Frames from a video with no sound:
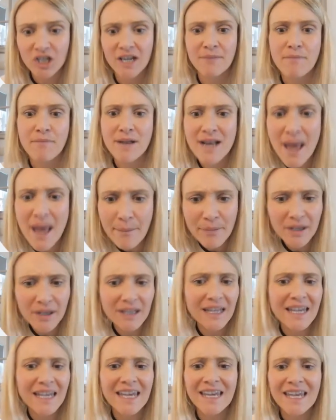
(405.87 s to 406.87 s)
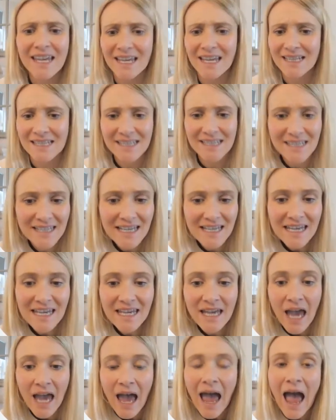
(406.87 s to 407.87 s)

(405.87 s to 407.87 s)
can manipulate, can see,